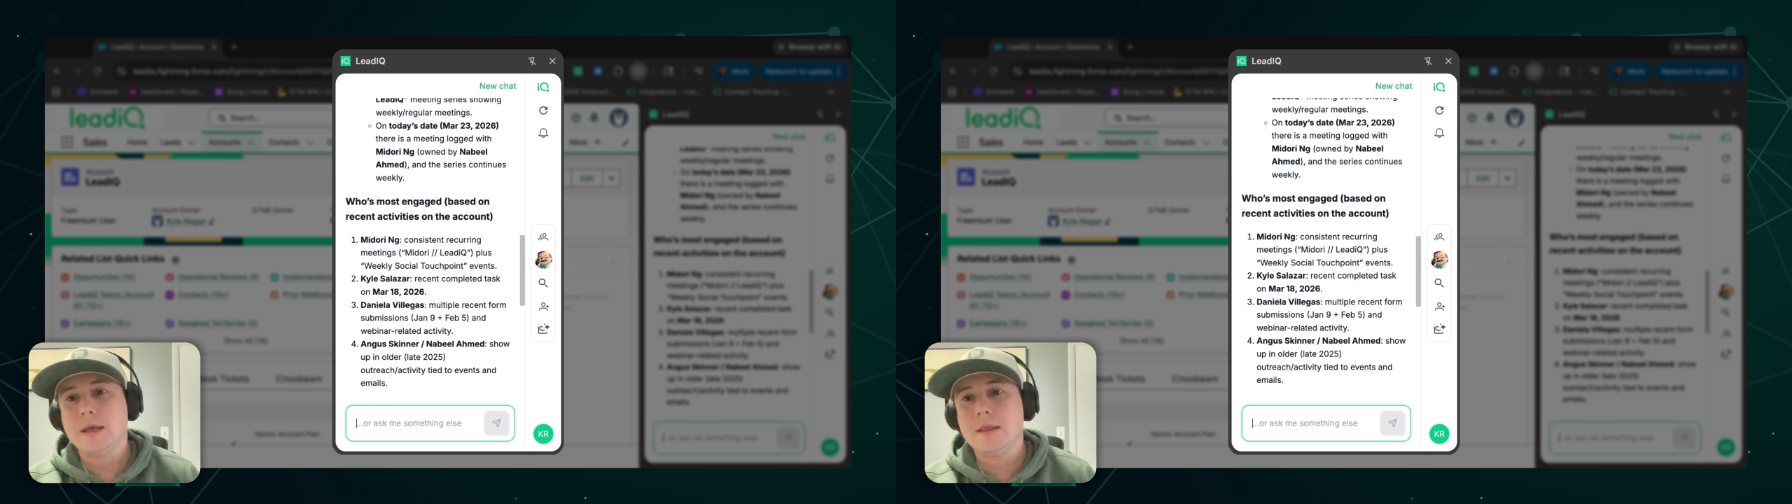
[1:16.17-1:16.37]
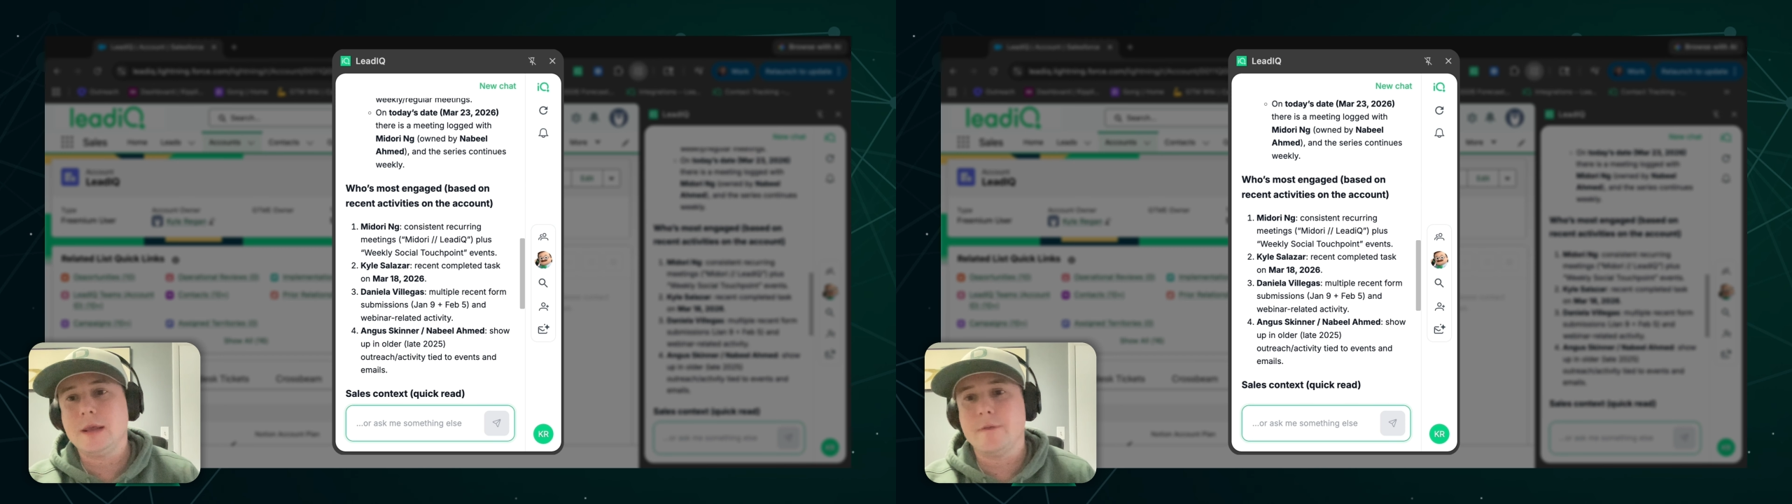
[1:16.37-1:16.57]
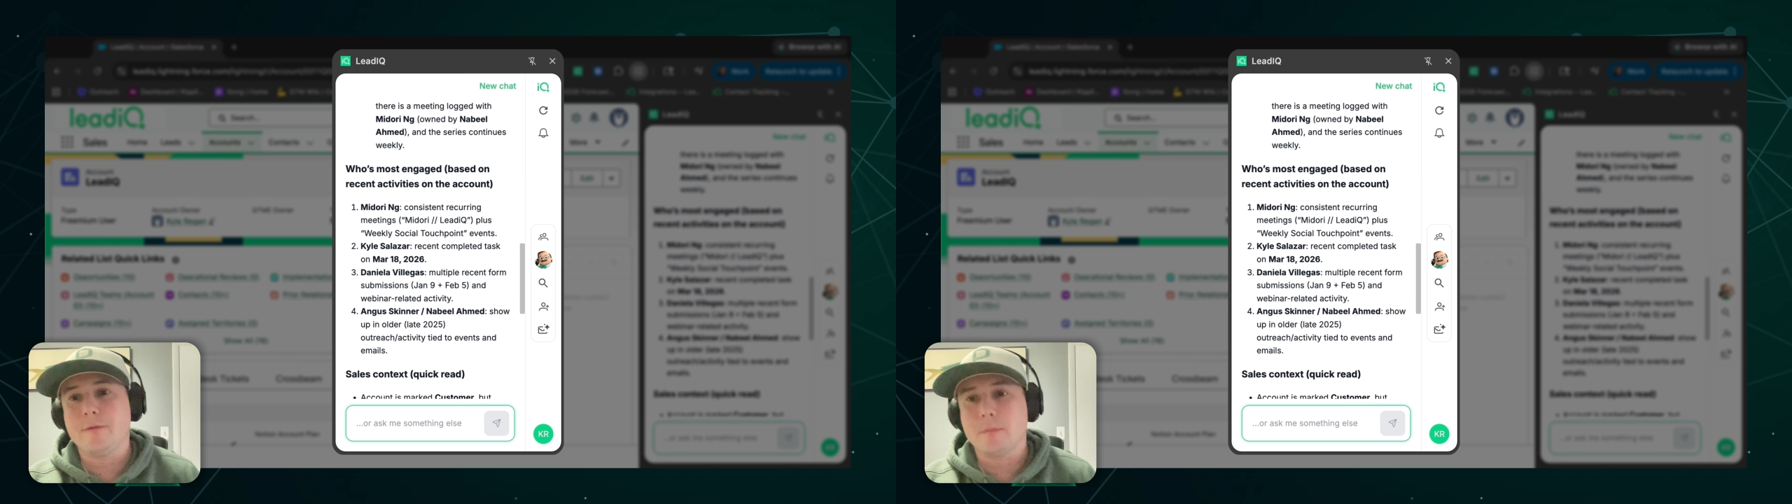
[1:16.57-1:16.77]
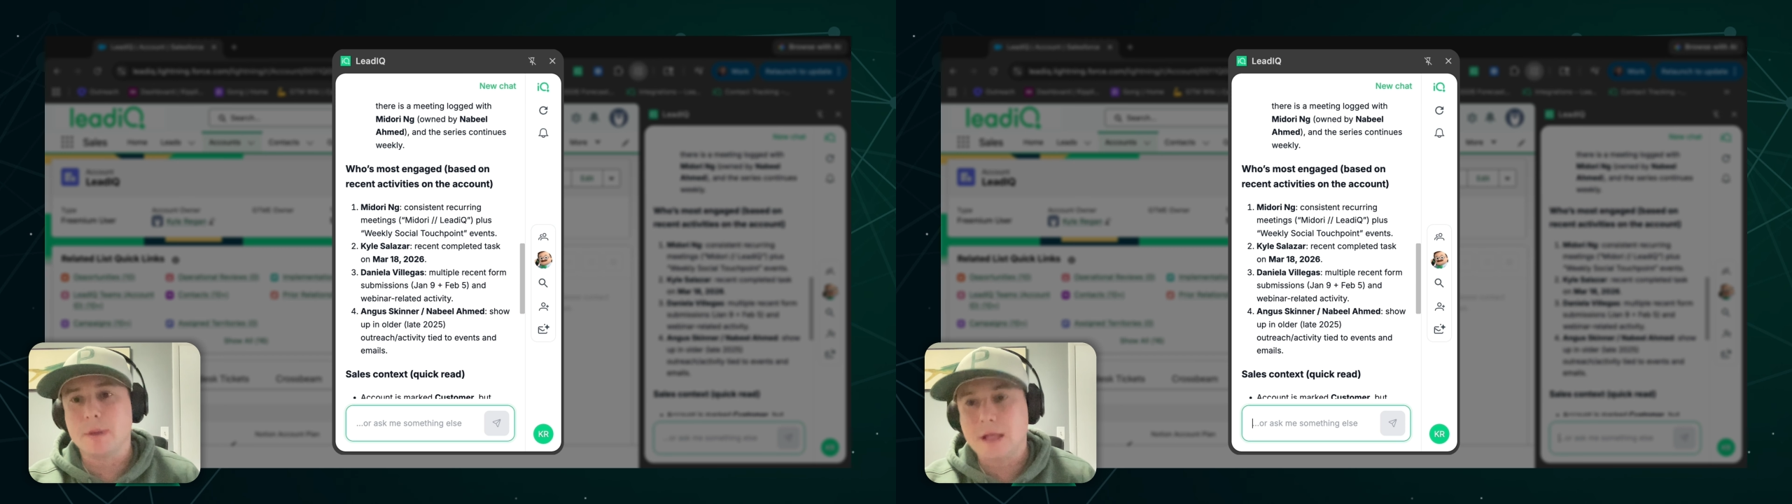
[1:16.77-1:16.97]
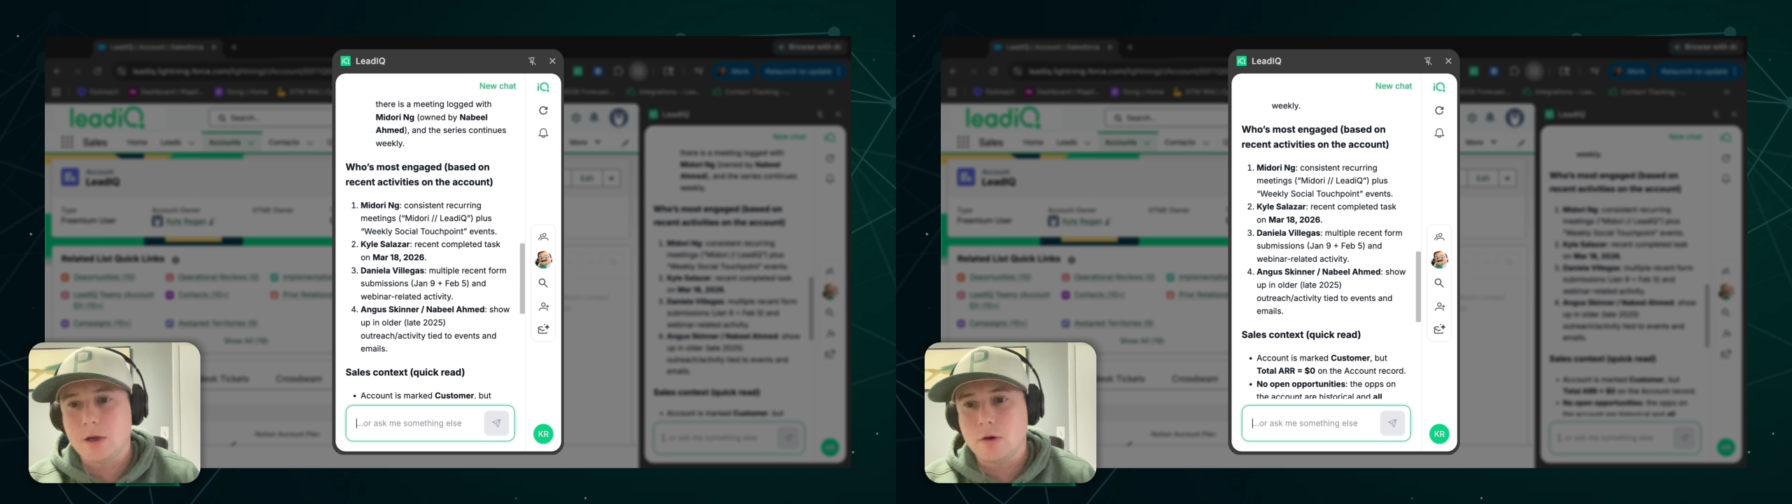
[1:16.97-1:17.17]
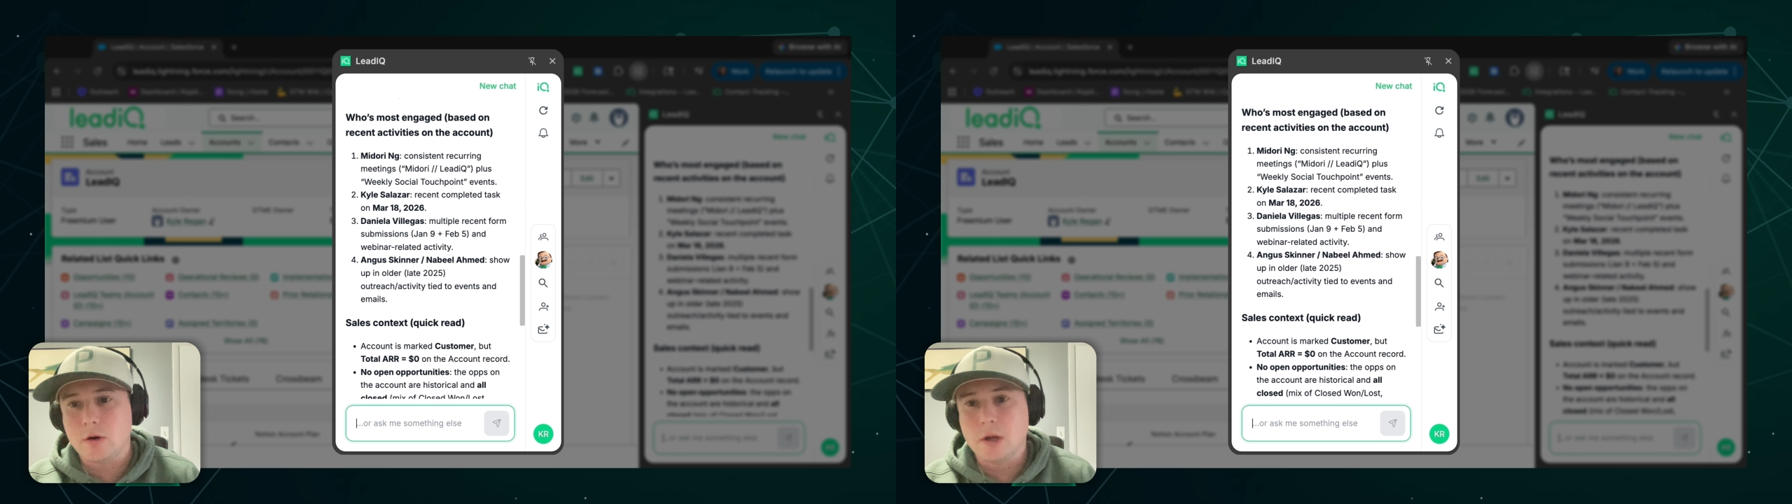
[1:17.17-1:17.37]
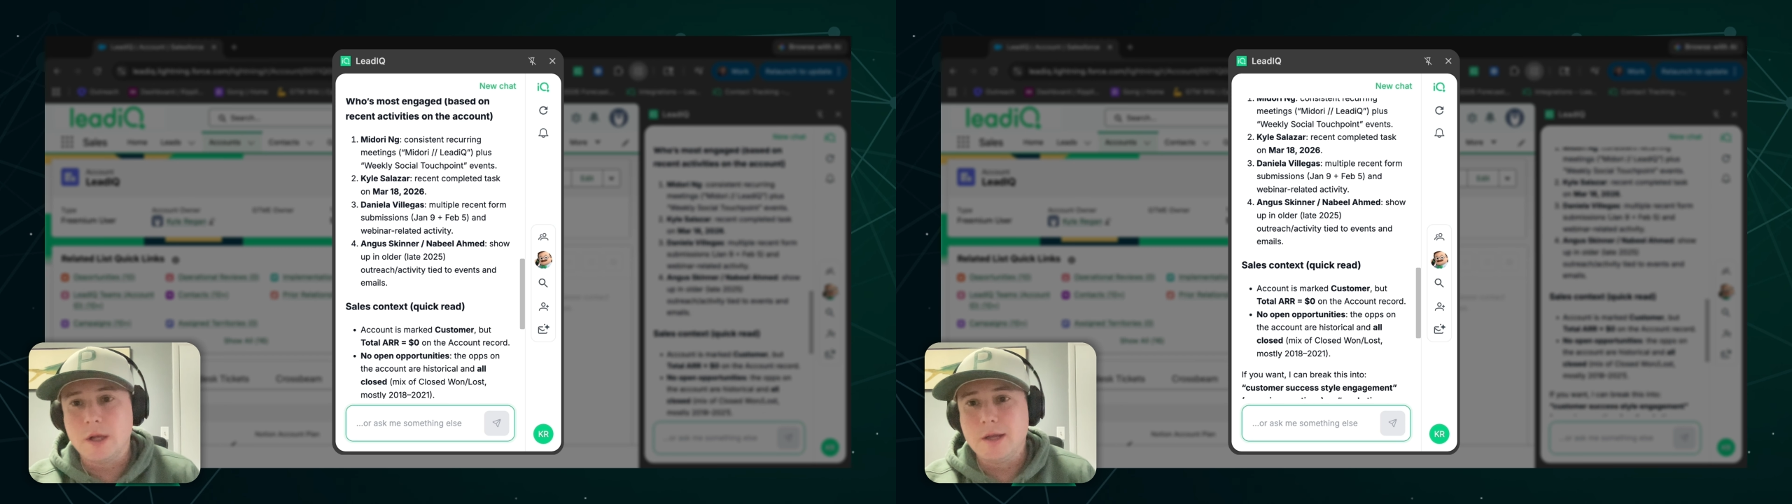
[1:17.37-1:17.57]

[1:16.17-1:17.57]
And from here,